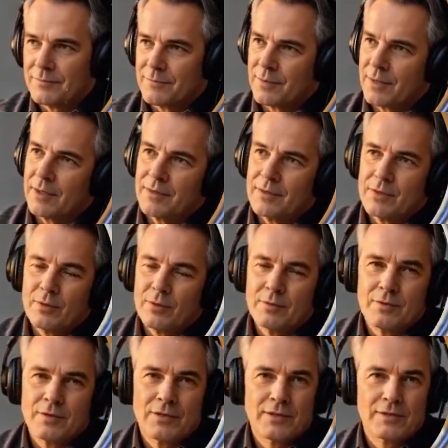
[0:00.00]
Beyond
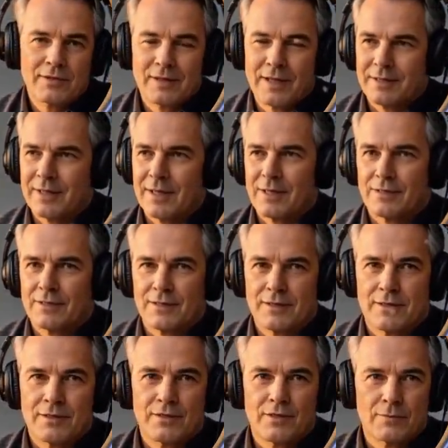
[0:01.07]
launches and satellites,
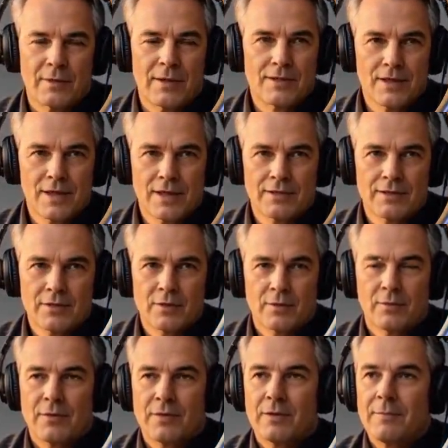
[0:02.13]
SpaceX
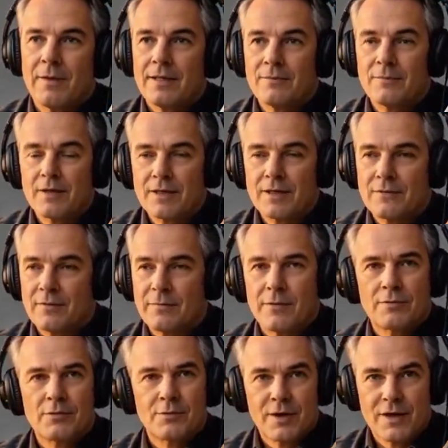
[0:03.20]
also makes money from
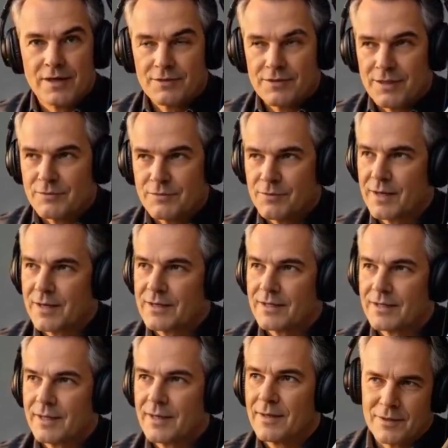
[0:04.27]
a variety of
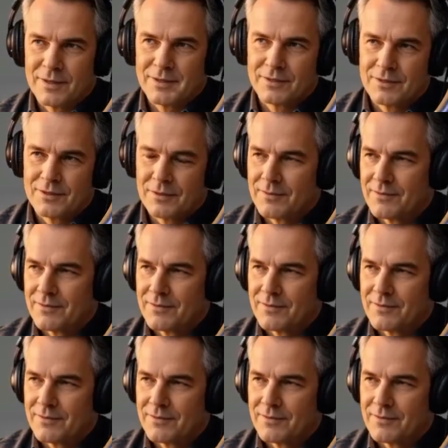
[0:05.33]
related areas.